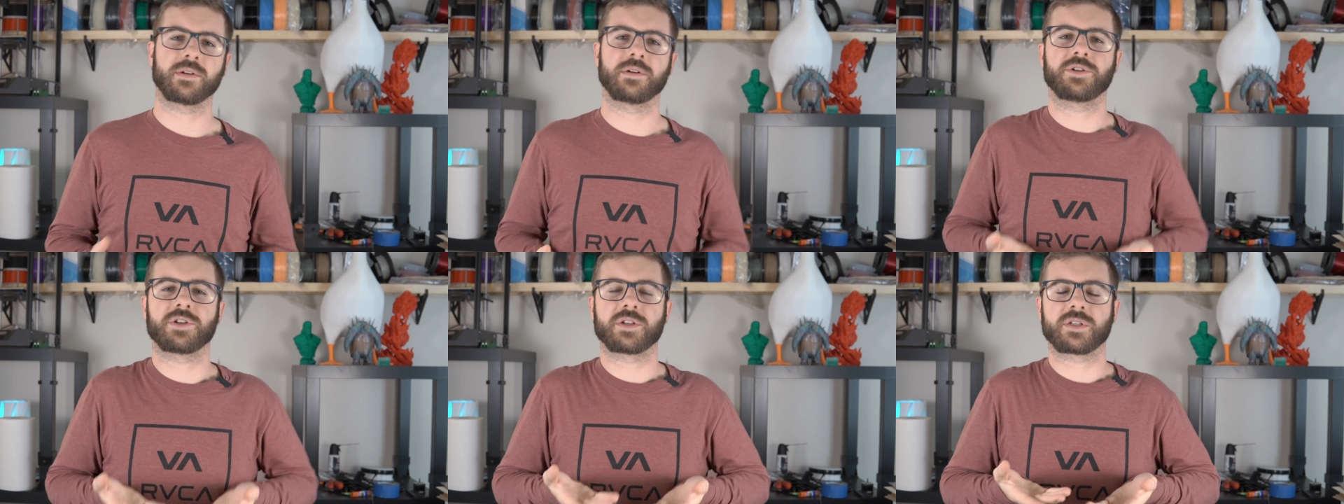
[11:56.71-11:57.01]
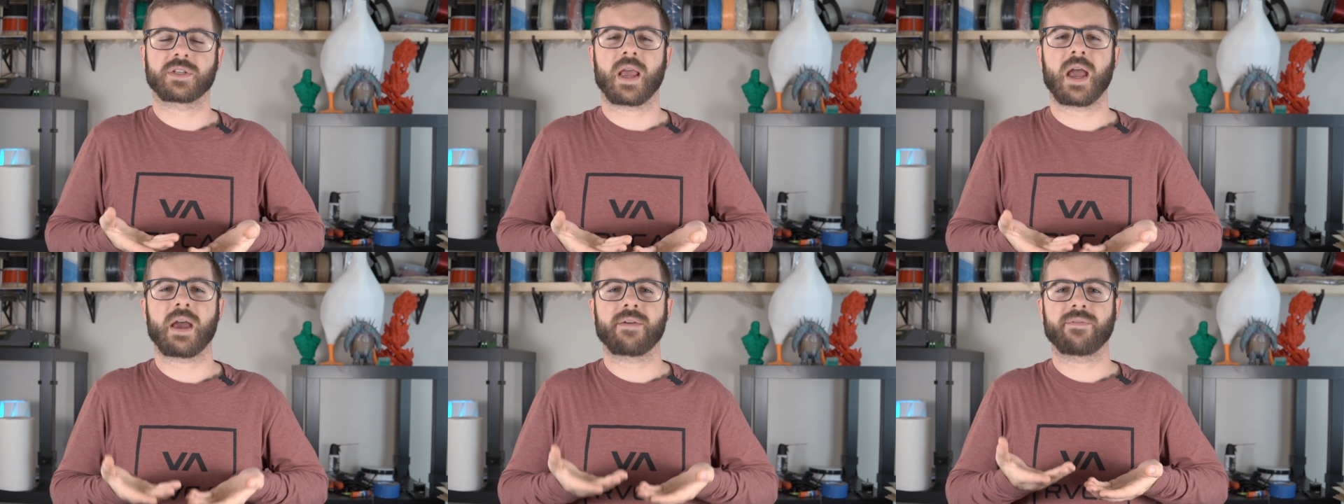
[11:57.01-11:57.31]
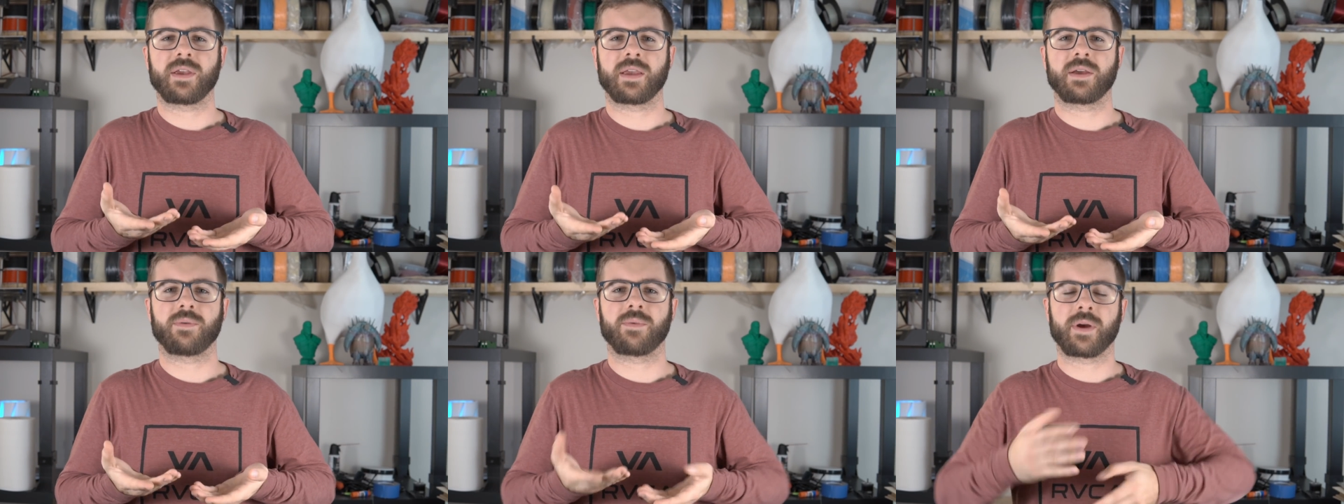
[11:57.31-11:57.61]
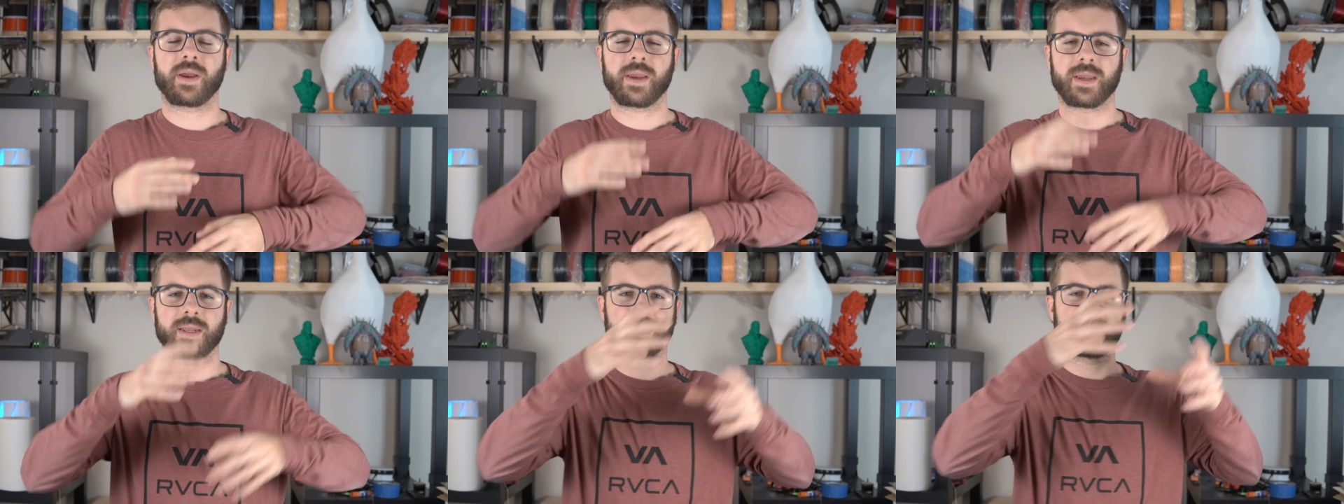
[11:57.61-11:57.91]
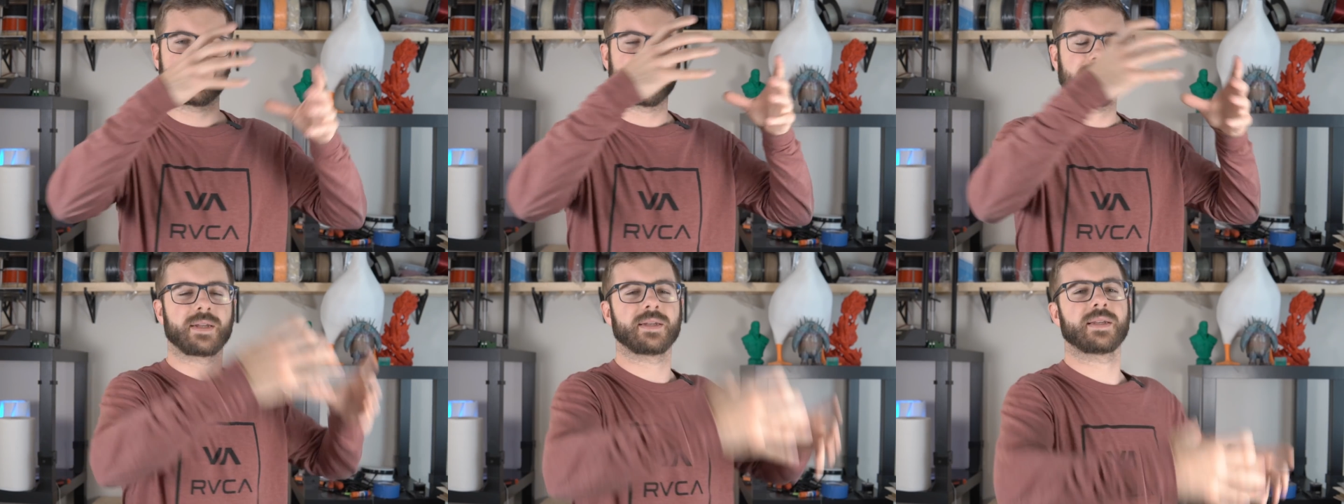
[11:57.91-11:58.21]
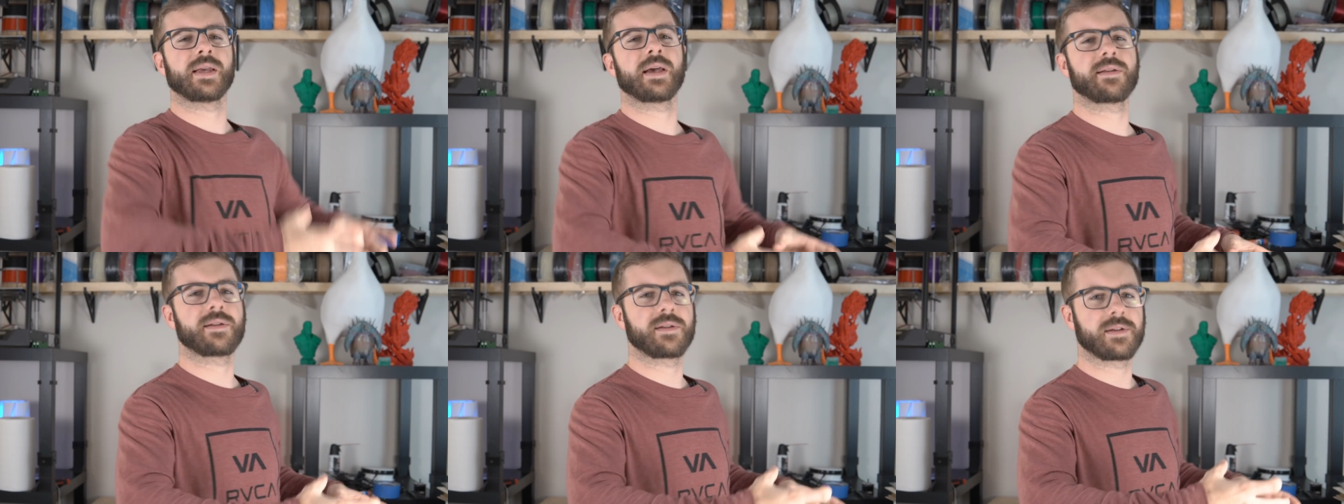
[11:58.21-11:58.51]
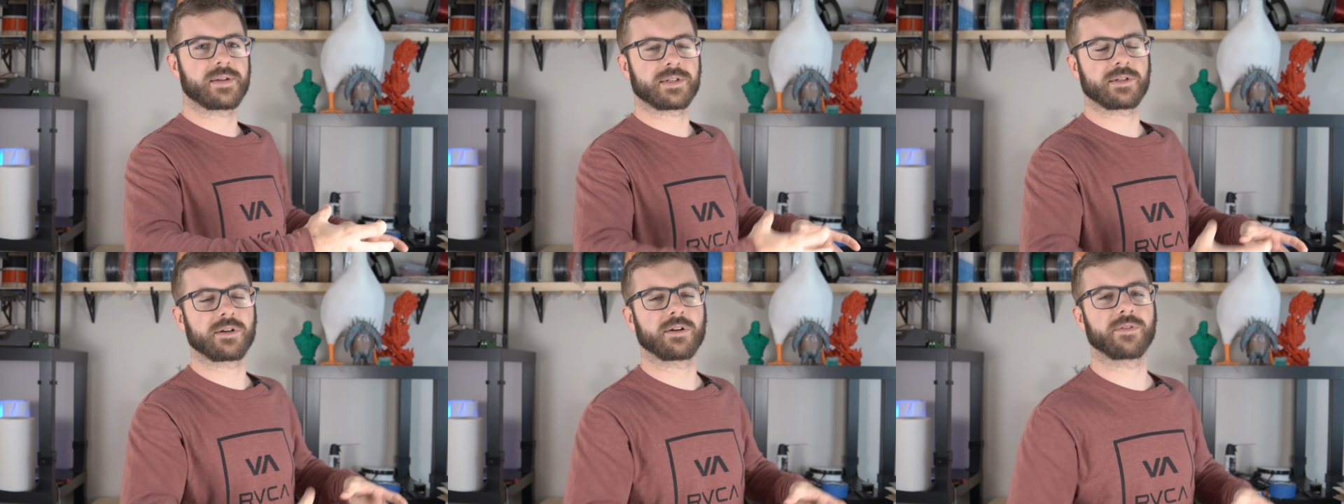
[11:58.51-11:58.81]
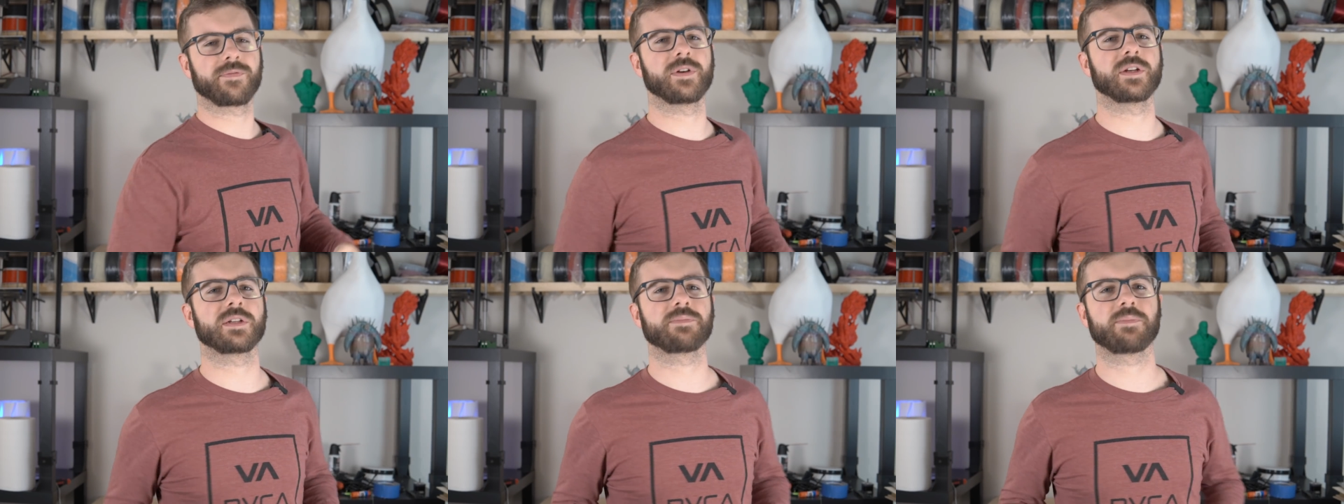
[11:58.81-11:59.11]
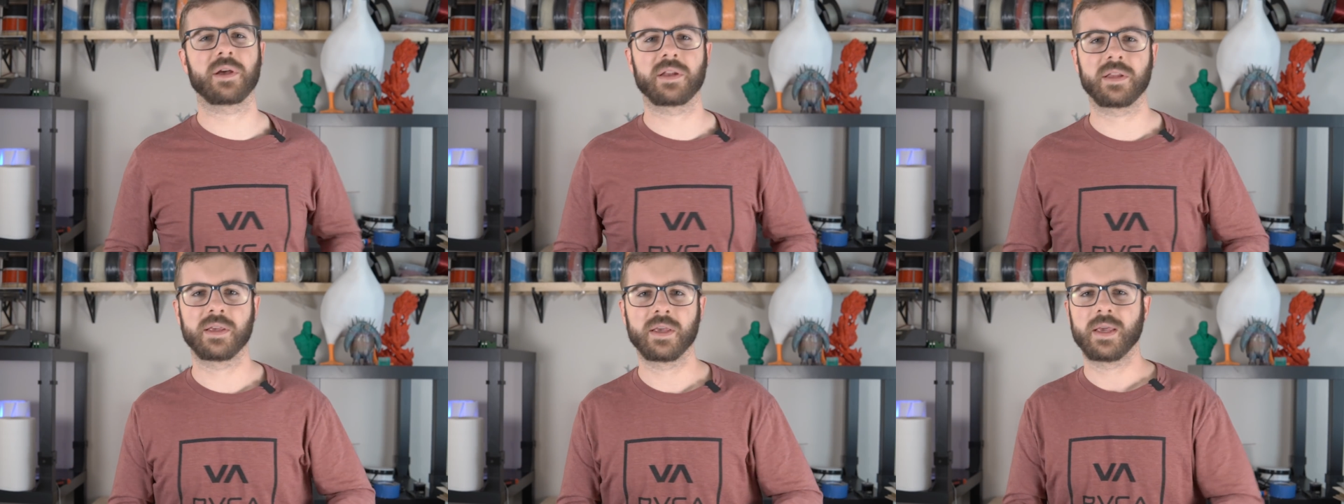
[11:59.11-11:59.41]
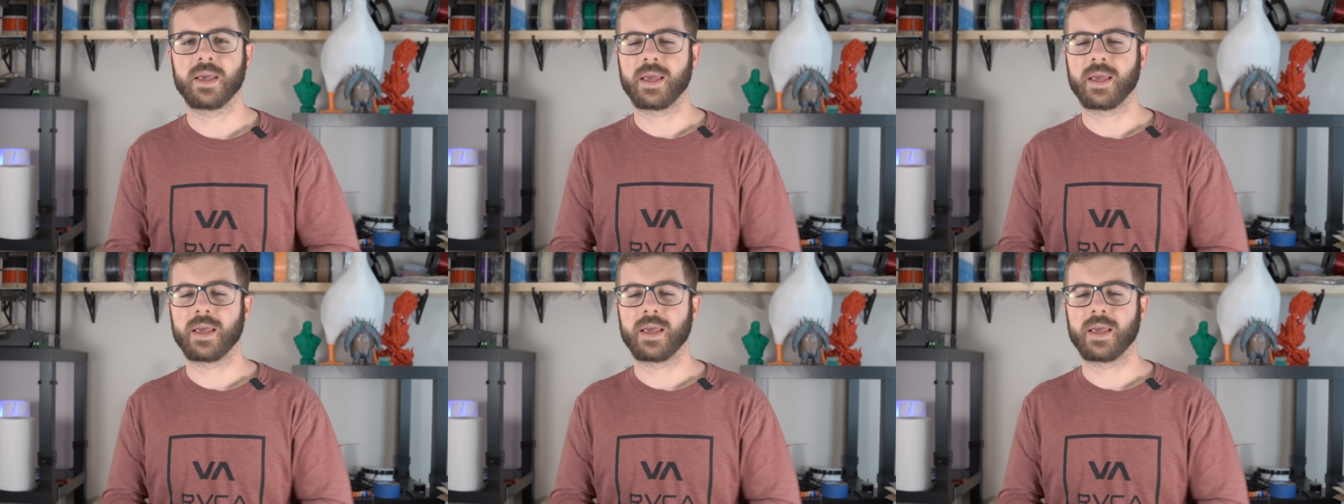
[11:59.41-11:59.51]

are just having it where I can set it down on a surface, but